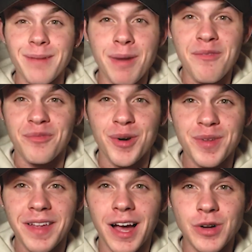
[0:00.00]
And my
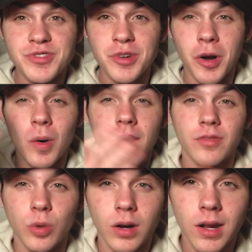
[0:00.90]
first outro
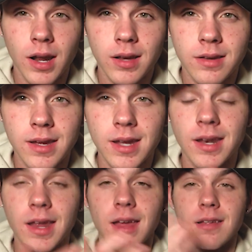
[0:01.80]
of
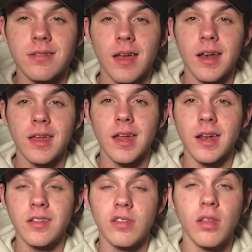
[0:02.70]
2019 is
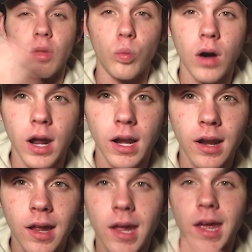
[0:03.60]
dedicated to the one
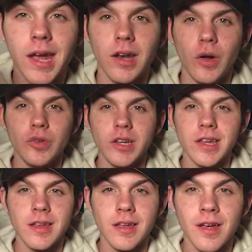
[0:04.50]
and
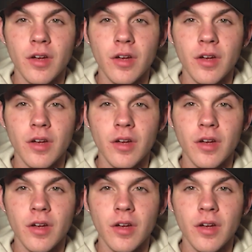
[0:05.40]
only